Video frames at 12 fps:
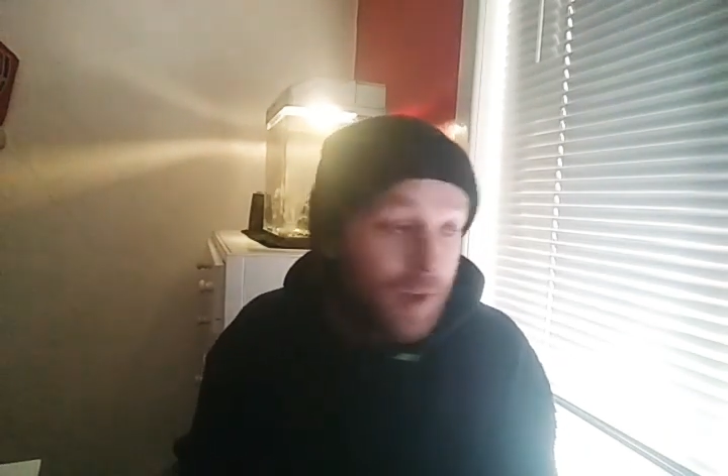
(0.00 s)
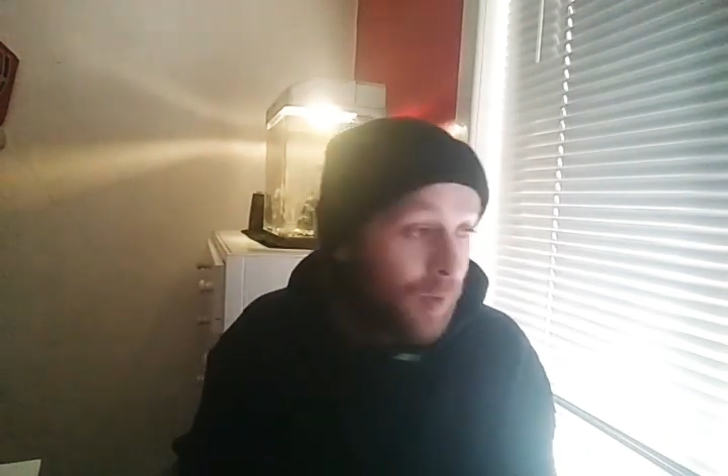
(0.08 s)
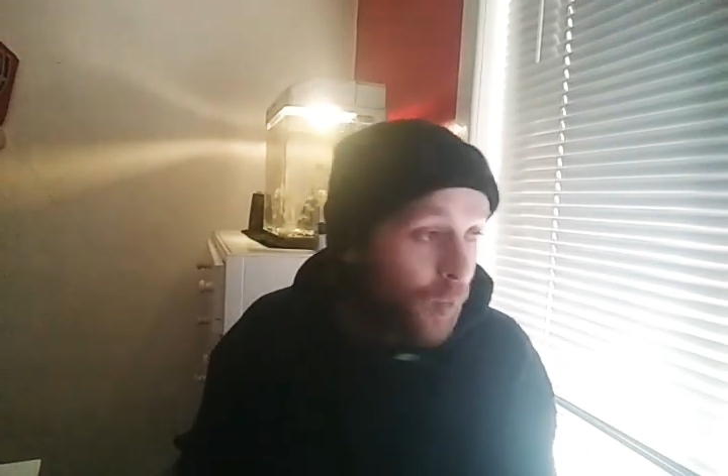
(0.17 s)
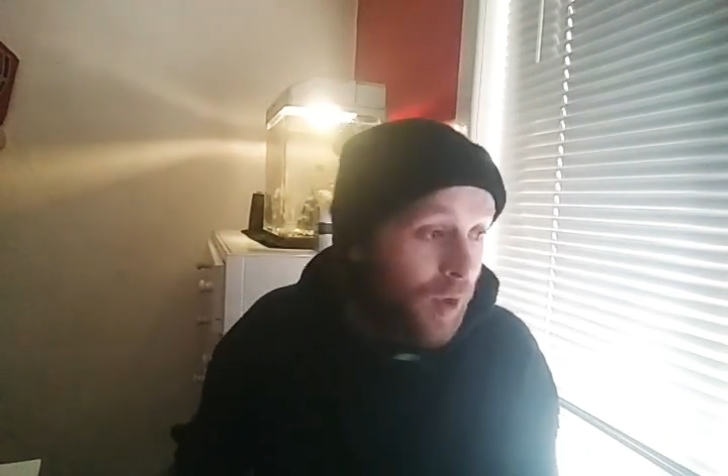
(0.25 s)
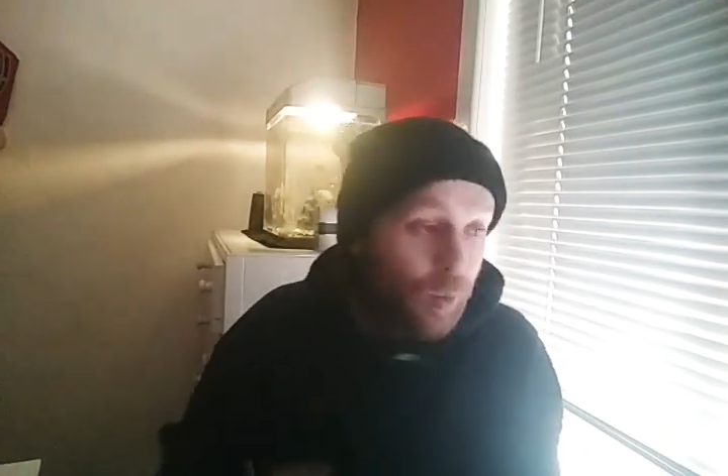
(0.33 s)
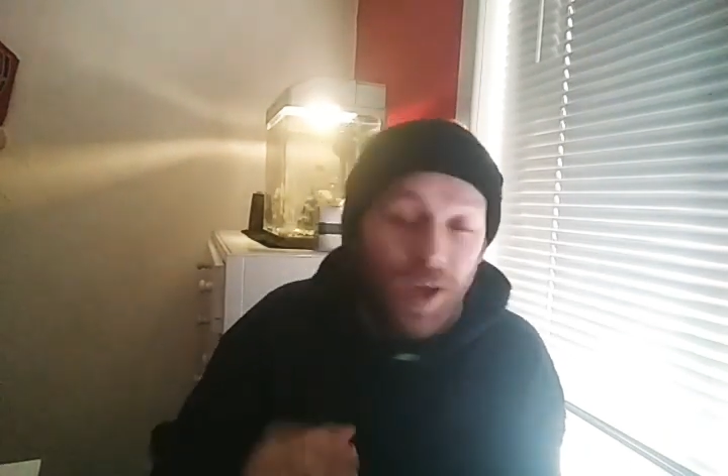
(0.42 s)

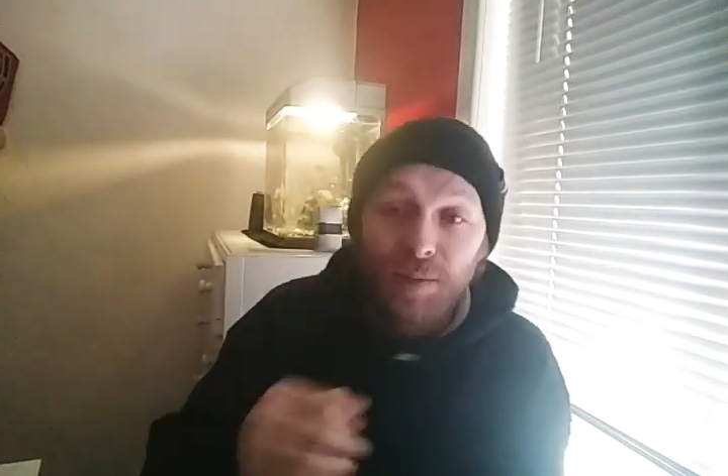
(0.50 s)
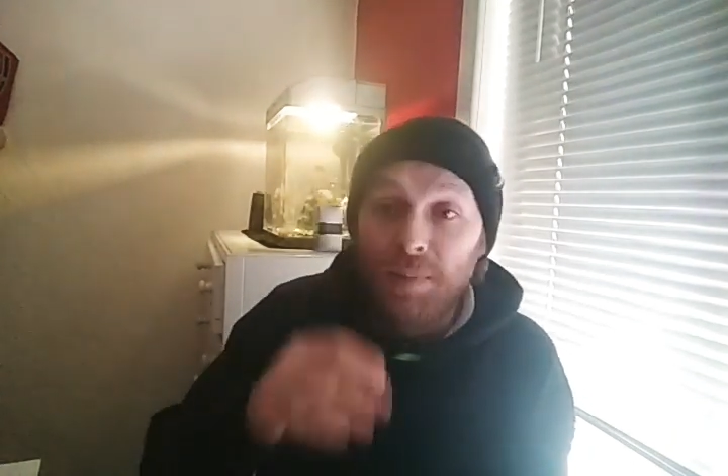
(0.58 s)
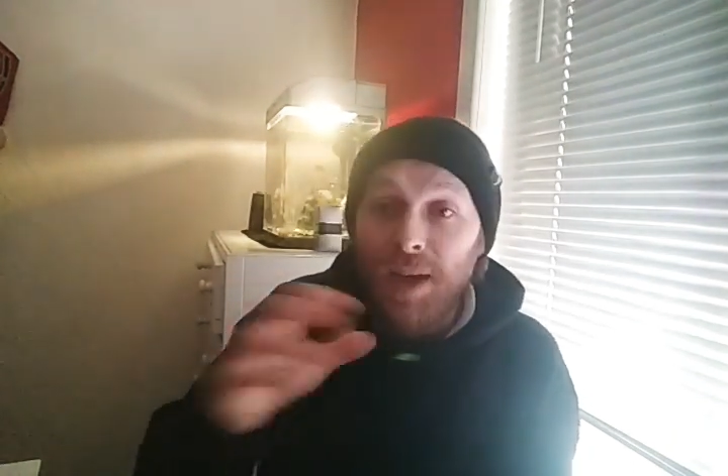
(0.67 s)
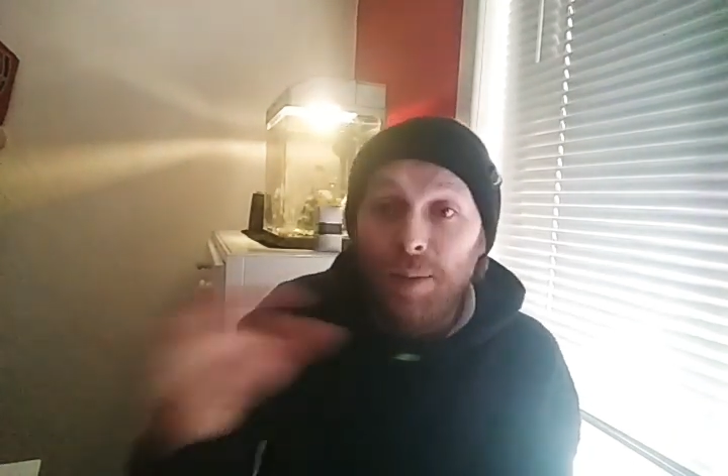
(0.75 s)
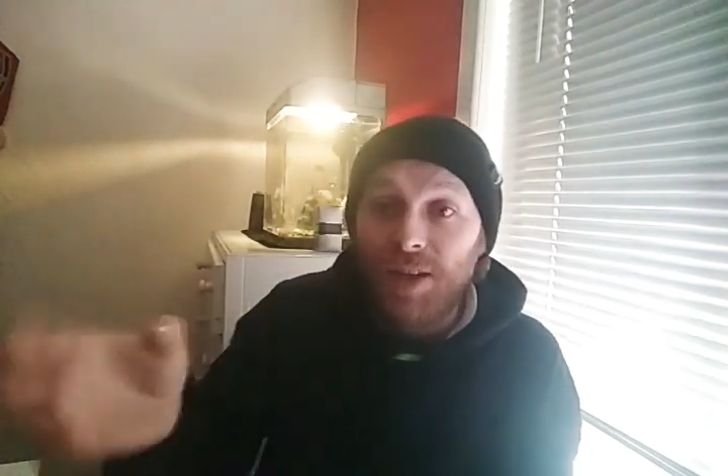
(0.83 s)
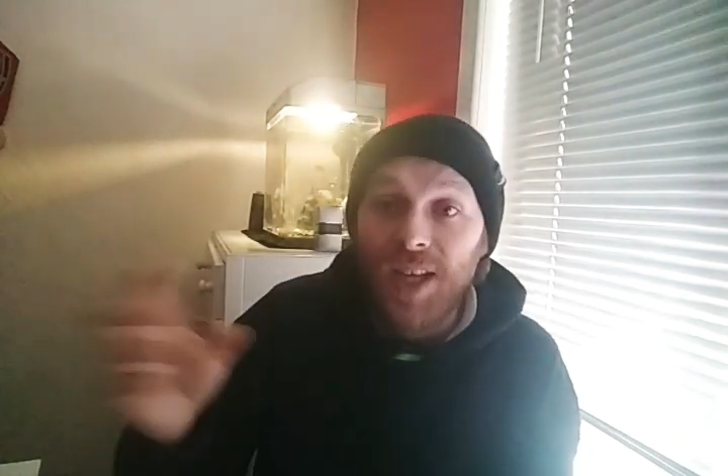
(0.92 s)
We could be looking at
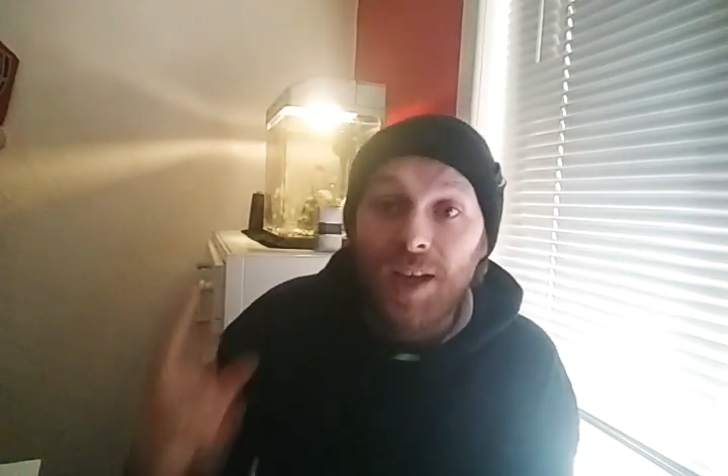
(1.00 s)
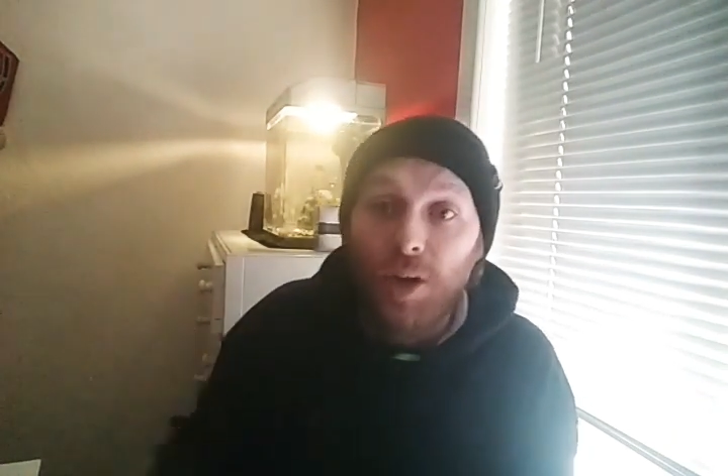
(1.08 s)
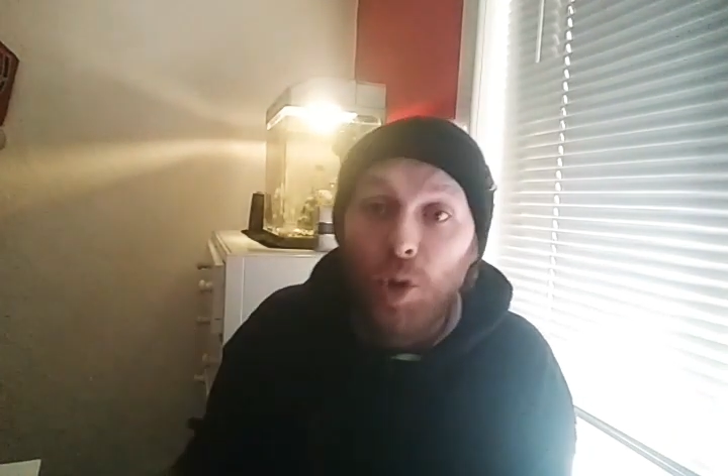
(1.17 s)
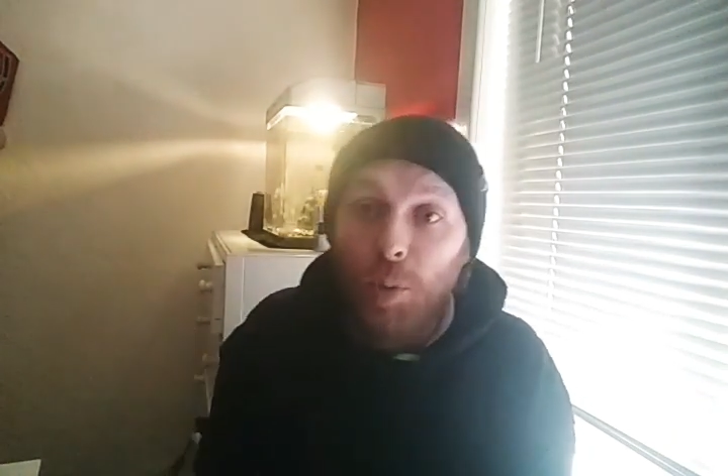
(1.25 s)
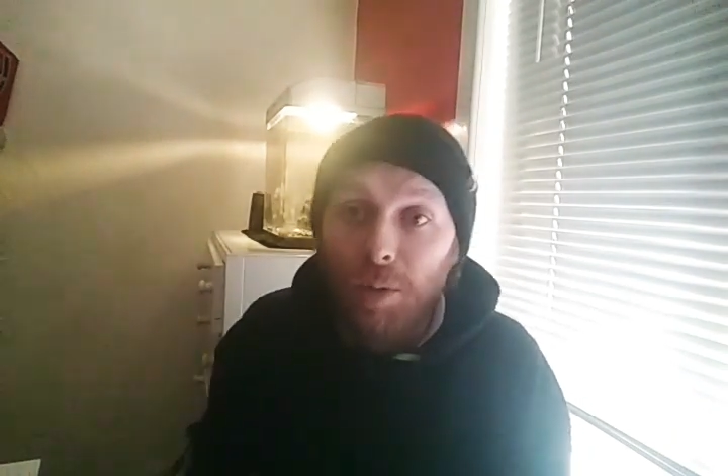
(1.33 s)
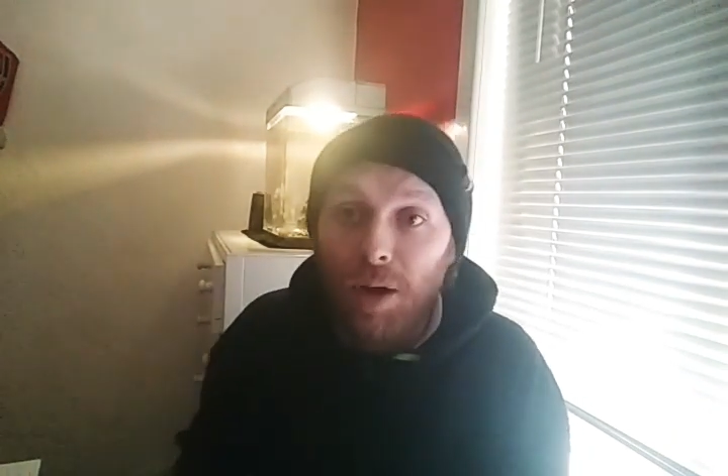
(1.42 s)
a replay
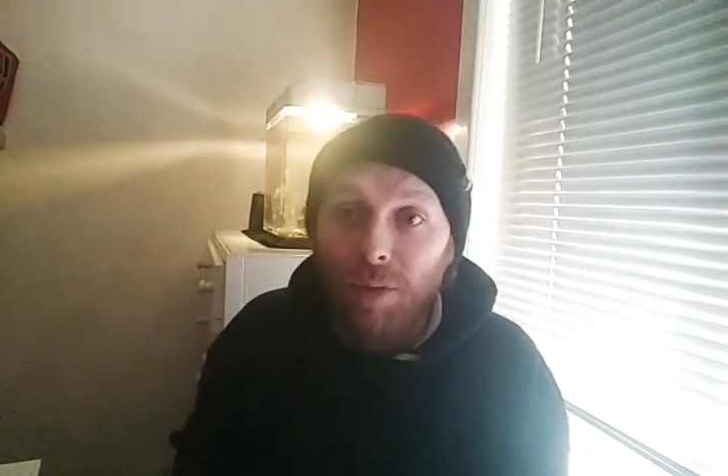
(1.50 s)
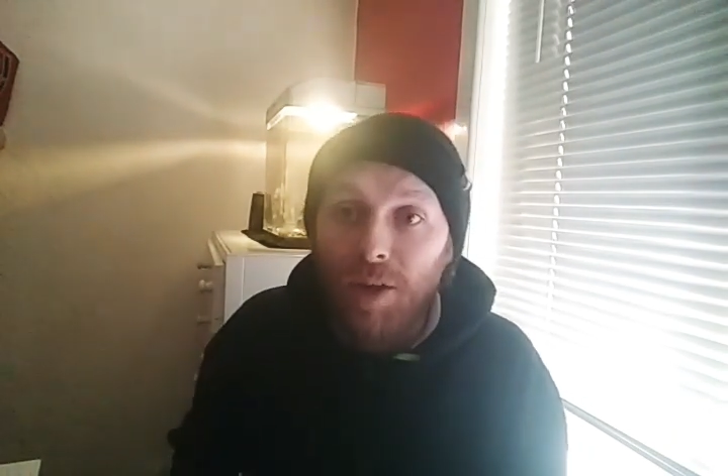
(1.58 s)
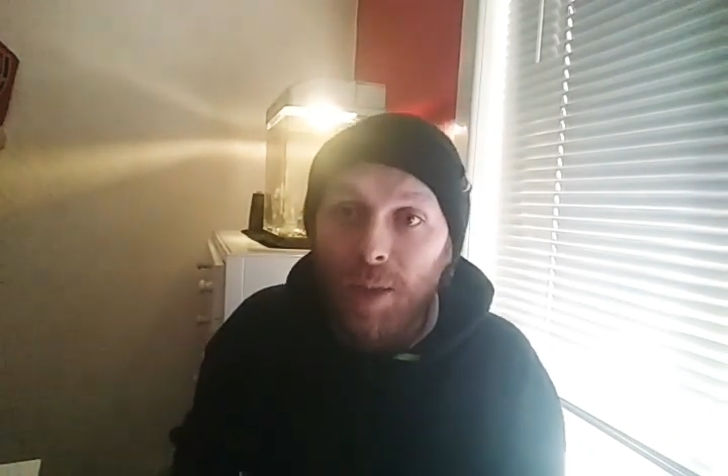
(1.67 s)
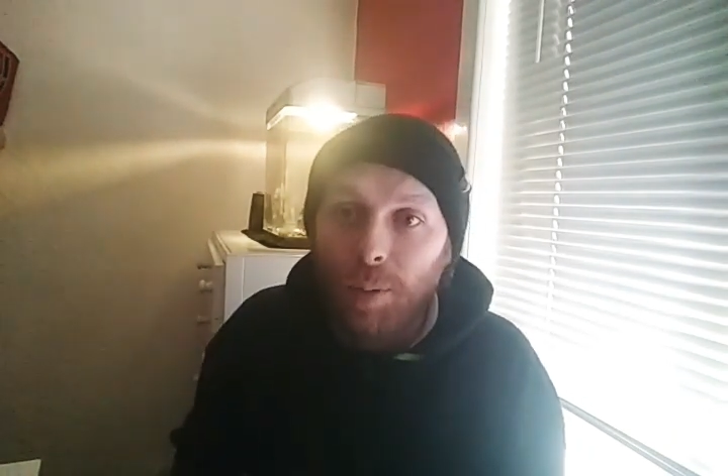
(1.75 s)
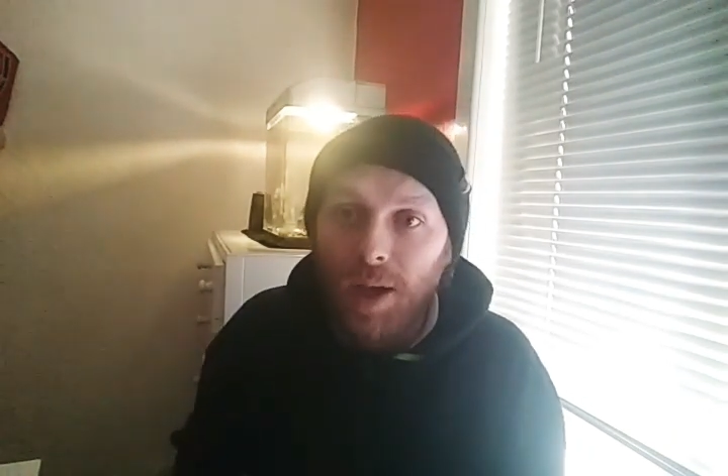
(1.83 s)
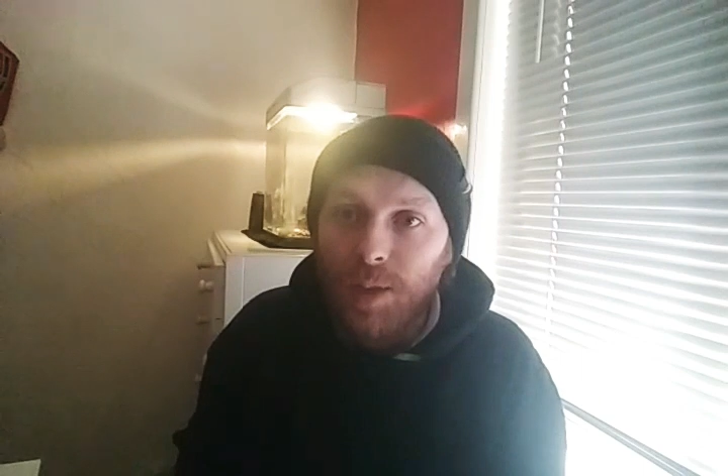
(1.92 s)
thinking they're
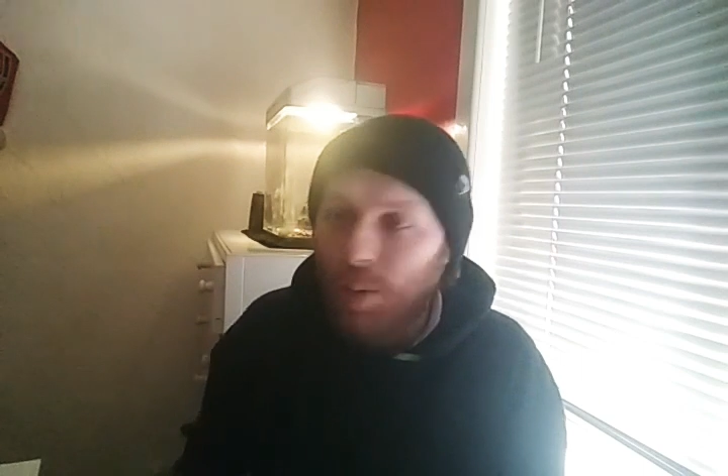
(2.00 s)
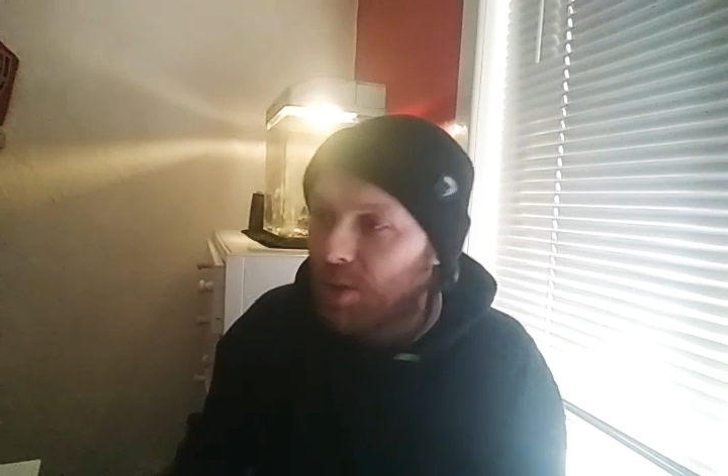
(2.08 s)
looking at a goal,